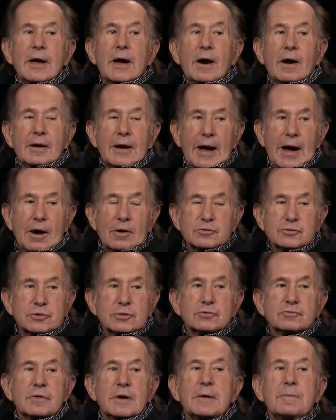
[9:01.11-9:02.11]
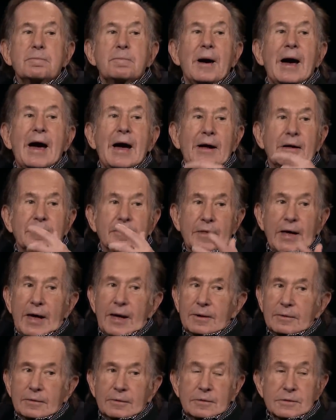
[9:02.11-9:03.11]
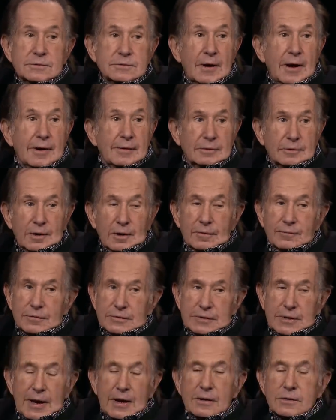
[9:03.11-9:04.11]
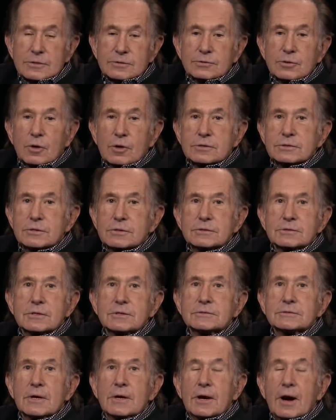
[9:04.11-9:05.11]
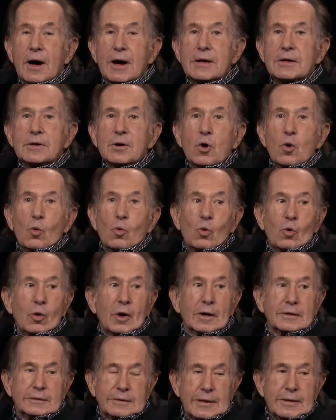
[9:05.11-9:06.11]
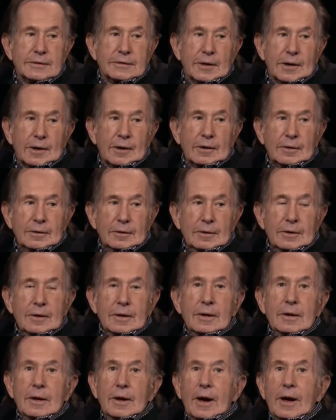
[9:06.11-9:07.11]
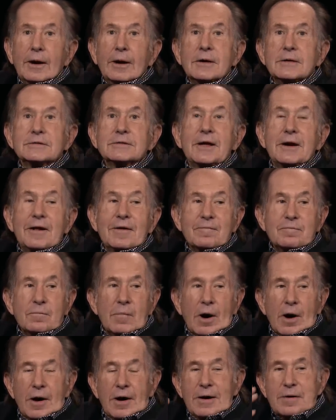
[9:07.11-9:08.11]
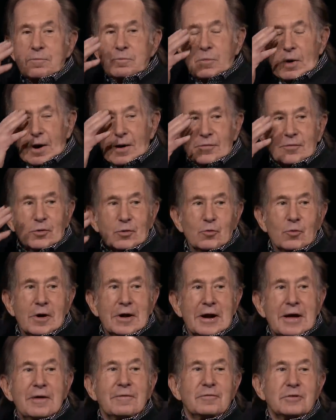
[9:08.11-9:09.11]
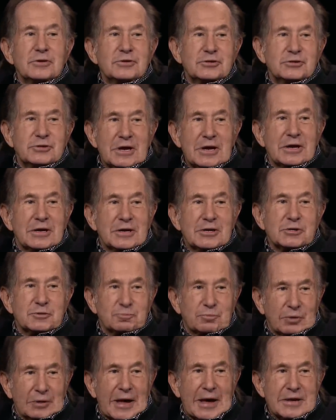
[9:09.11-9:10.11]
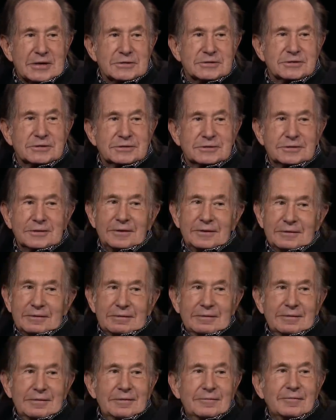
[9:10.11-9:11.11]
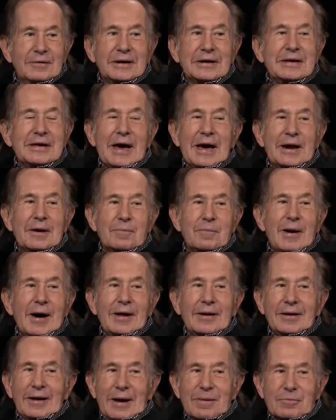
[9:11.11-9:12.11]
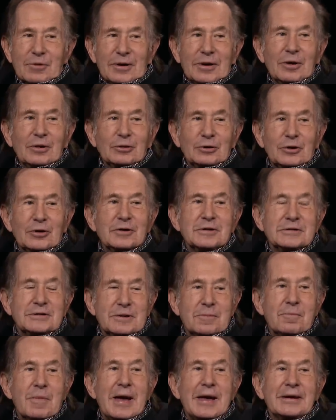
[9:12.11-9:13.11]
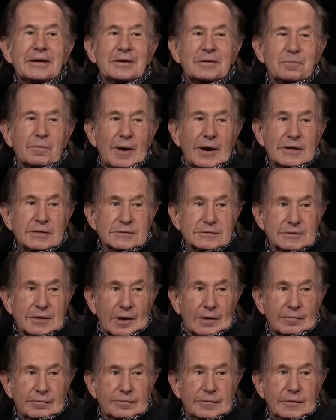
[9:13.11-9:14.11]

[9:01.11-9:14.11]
on Houston Street back then because I love Italian sausages and I walked in there and I said, if my mother would ever see this place, forget about it. I'm going to learn to make it myself.